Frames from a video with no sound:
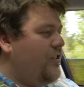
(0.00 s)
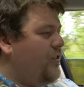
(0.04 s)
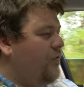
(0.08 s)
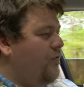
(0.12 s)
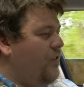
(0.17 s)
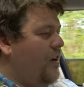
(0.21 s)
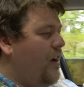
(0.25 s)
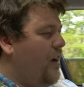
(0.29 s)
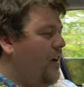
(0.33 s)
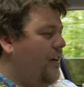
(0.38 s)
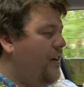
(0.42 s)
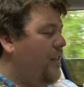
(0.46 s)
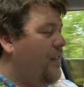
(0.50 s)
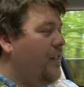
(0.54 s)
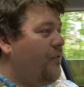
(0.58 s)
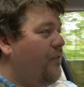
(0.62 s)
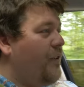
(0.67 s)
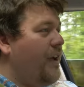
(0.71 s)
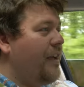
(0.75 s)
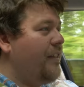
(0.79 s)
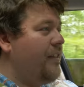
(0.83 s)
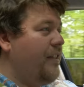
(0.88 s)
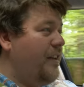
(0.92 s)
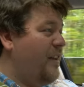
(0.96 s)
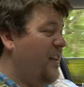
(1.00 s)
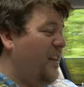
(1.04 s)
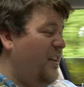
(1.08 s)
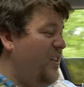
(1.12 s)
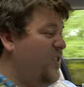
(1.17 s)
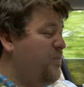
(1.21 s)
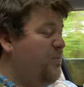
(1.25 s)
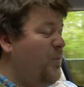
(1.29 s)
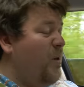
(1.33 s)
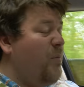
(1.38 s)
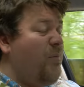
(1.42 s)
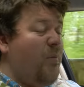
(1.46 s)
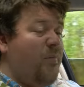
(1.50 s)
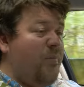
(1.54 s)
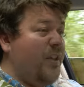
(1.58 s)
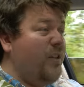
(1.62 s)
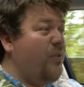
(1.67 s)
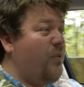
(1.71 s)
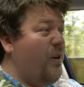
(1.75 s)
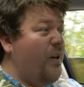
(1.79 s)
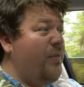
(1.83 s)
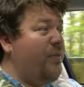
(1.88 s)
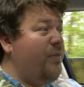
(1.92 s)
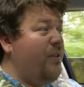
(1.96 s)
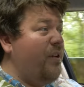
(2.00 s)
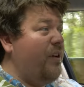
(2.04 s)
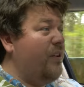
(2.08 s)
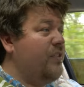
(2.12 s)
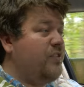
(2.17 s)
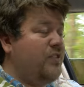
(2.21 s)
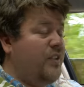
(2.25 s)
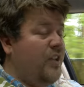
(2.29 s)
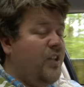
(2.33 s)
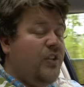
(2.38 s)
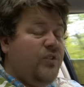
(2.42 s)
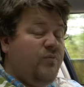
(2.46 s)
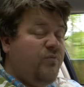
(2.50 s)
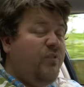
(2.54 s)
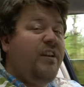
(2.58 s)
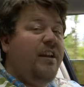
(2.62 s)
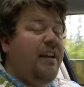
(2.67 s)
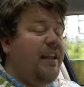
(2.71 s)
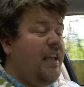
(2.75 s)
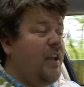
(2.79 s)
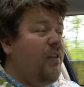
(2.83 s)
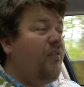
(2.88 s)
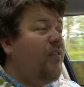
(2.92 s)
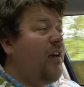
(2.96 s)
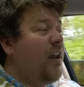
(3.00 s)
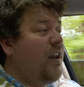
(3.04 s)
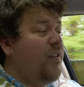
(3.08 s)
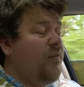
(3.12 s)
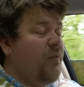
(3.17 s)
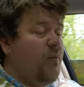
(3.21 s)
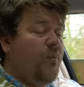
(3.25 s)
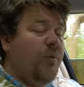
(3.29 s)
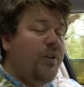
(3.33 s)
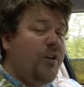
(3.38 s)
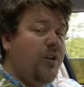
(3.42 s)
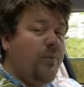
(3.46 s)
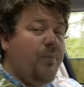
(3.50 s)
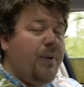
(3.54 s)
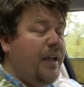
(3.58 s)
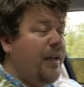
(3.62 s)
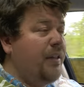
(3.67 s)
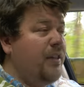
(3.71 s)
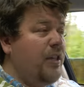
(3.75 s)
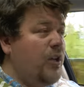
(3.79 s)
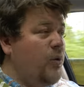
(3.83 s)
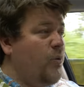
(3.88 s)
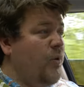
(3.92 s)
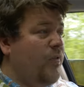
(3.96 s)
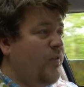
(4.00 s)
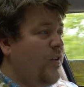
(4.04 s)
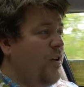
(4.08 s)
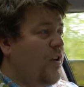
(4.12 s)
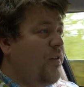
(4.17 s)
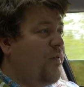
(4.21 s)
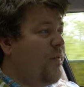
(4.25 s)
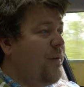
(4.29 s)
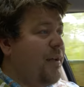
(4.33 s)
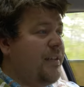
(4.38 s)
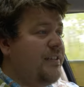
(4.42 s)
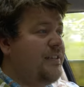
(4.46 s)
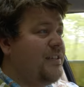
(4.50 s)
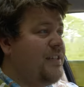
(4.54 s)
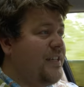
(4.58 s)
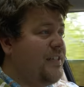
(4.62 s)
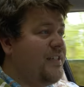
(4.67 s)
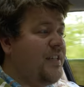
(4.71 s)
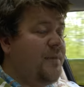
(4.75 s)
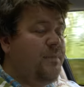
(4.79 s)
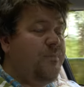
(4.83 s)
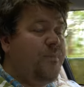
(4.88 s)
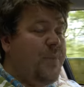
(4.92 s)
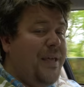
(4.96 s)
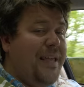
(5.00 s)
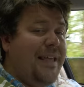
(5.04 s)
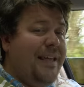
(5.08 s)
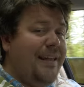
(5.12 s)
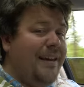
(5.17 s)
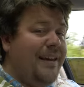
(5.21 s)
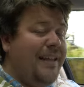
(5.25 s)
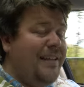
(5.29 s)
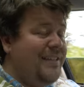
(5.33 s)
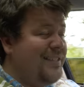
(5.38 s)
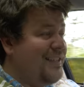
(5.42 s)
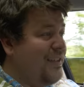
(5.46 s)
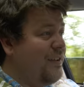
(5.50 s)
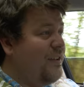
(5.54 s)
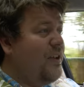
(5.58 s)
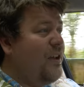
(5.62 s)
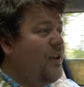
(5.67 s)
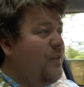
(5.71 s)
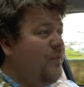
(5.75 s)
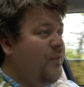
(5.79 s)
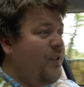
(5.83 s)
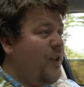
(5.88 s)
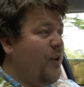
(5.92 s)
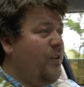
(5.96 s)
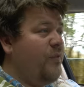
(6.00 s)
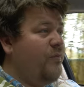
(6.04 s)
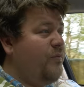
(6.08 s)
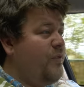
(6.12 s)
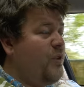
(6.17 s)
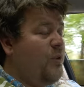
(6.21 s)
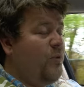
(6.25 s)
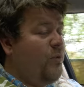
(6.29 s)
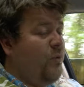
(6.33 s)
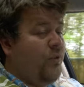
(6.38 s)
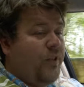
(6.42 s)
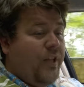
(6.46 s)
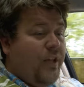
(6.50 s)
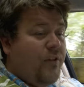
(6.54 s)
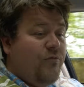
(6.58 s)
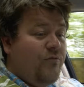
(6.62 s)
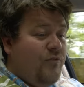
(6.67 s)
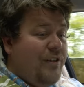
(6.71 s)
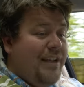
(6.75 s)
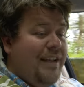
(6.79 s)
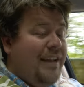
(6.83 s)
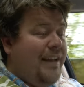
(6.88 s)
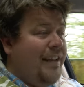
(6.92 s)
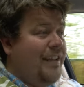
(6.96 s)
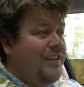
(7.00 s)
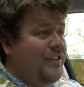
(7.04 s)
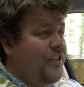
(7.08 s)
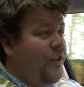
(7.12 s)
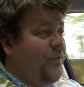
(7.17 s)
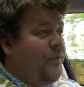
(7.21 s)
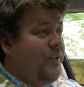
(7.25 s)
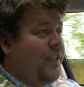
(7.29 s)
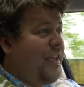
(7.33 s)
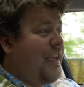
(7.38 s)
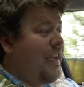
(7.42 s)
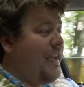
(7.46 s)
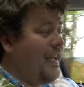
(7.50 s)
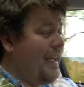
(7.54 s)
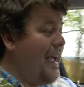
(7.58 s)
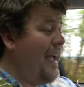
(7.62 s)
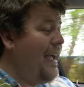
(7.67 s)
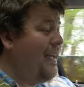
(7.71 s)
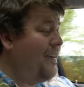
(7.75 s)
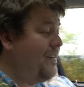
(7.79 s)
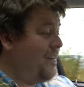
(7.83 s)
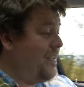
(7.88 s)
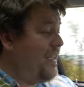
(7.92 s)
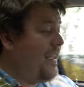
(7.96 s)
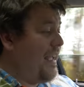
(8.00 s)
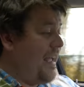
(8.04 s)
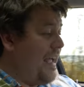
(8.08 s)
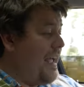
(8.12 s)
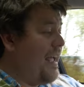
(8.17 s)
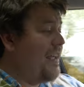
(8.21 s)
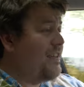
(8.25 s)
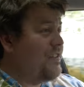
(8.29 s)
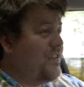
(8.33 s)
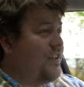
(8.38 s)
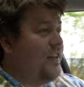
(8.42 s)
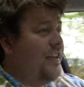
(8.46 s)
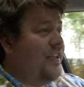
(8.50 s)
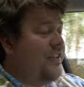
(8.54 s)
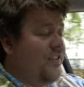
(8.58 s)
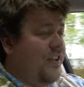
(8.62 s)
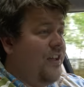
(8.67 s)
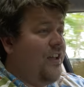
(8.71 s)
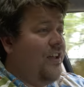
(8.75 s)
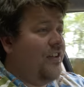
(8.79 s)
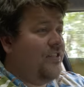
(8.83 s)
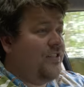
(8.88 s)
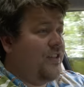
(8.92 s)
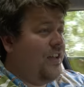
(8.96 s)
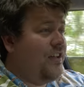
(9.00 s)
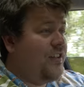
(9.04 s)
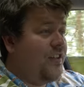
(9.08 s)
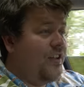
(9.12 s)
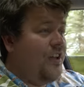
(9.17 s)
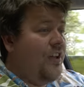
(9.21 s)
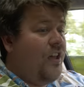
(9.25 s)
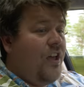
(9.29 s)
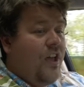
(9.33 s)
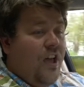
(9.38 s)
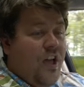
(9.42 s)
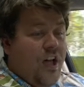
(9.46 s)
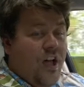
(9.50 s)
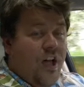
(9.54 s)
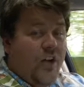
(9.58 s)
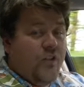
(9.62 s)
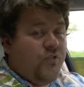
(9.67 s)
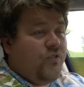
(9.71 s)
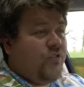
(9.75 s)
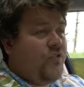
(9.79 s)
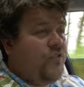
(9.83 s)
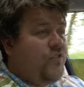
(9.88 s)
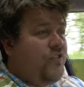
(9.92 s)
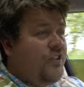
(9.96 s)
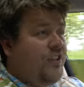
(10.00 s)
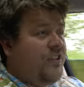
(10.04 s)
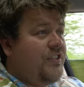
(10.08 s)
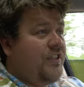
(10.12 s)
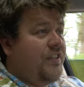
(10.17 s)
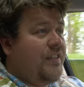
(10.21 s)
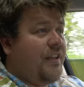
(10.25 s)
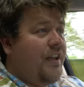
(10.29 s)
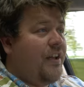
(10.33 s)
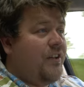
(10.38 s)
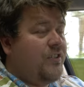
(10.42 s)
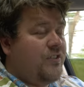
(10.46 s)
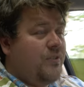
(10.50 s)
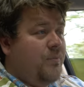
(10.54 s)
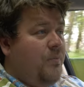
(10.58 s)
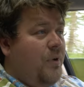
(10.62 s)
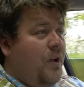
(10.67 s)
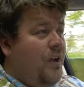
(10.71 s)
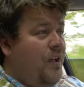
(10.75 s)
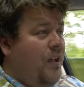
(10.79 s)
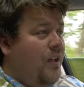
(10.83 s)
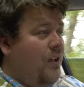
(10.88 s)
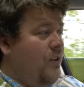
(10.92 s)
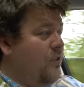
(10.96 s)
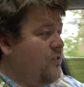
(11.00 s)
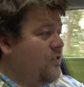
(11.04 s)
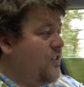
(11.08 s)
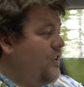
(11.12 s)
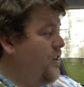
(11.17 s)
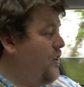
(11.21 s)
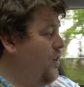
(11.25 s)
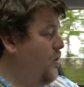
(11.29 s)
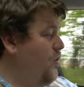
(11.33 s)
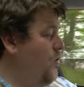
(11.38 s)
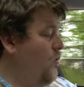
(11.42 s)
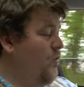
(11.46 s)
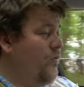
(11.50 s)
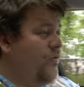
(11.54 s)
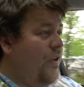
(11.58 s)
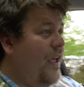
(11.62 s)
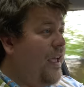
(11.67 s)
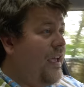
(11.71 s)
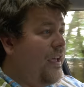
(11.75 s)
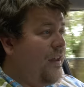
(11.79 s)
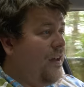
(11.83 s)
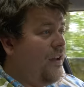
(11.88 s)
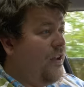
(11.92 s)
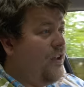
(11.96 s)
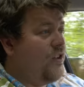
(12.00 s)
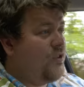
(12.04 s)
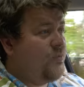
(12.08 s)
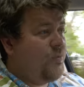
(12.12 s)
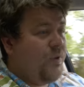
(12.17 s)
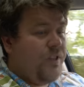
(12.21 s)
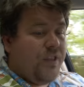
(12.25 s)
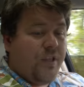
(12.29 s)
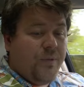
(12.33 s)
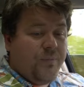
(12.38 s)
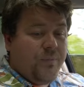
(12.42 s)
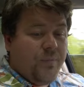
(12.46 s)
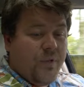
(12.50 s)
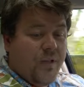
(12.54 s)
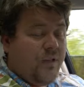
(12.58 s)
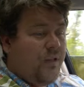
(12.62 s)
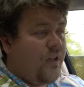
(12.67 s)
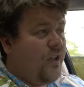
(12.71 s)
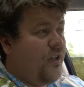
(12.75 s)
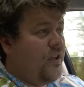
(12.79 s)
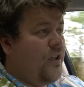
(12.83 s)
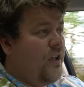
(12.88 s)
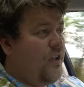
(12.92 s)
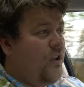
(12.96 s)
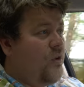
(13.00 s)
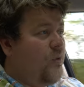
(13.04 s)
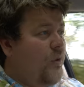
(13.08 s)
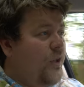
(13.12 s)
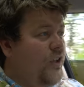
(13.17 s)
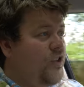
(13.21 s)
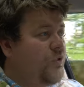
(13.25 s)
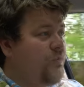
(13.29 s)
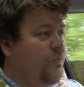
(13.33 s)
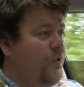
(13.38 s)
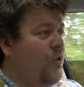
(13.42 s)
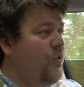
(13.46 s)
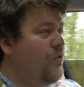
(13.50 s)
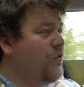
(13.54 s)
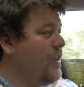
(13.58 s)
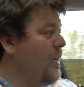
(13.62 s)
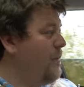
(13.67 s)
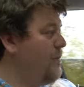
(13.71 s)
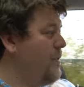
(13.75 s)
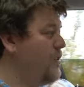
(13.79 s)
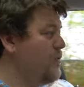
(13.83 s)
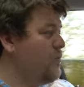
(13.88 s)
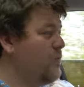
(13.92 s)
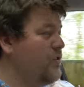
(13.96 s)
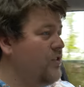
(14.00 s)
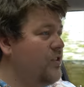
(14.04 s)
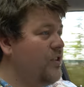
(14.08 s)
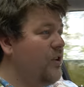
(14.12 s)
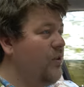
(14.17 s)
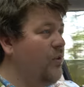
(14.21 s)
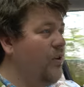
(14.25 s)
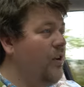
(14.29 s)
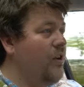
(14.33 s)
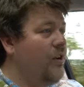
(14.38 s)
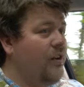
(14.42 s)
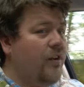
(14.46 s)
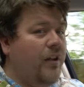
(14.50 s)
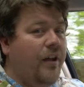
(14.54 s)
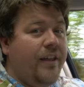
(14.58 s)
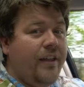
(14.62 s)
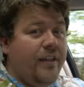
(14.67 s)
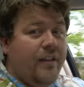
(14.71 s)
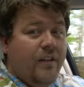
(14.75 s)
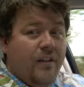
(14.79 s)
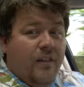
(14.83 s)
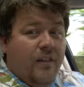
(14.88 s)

to run, and the fact that it is probably quite thirsty is really irrelevant when you're paying the equivalent of about 60p a litre for your fuel. You really don't care. And it has at least lasted 160,000 miles, and in all fairness, with a, a, a quick spruce up, this would still look like